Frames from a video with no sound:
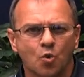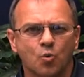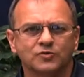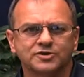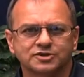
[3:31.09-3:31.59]

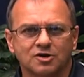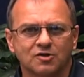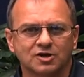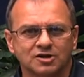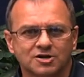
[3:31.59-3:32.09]
What this
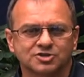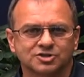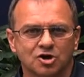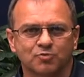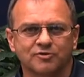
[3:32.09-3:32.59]
coating does
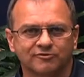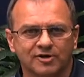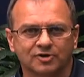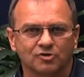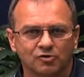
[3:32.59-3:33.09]
is help
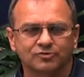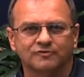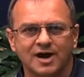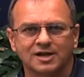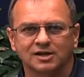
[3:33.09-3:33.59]
reflect
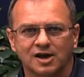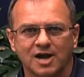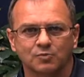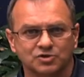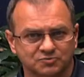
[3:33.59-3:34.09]
ultraviolet
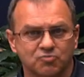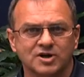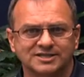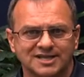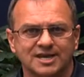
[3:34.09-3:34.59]
light, which
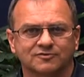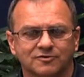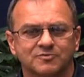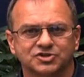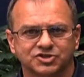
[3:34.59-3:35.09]
brings heat
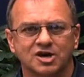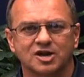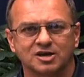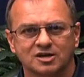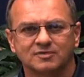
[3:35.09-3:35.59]
from the
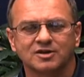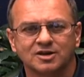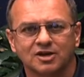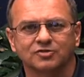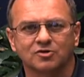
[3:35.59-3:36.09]
sun
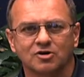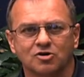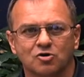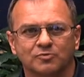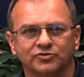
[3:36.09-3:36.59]
into our
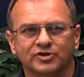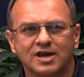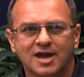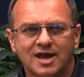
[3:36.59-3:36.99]
homes.